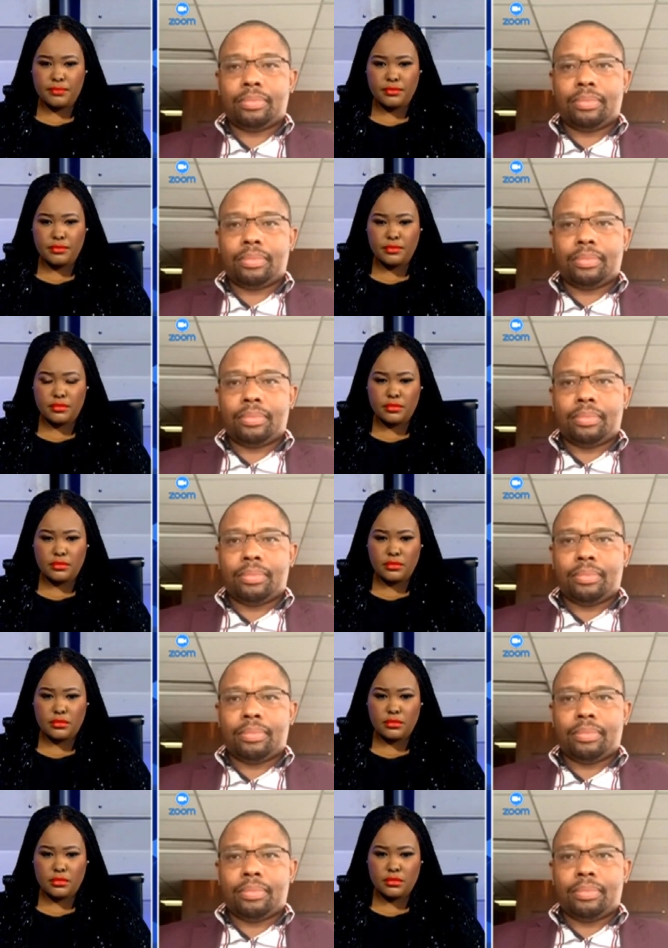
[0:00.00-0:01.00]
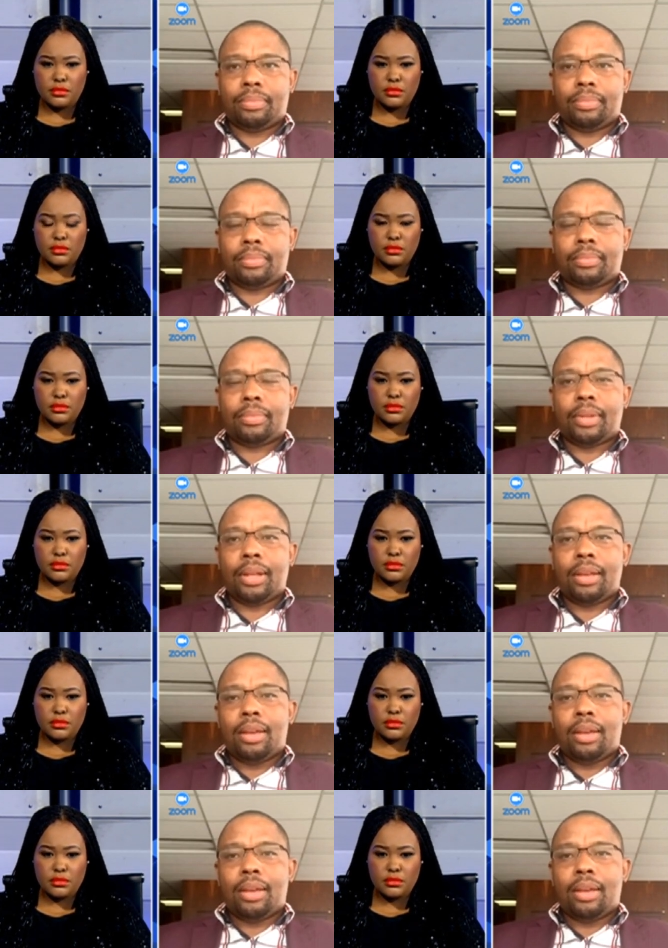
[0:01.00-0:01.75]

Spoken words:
[no speech]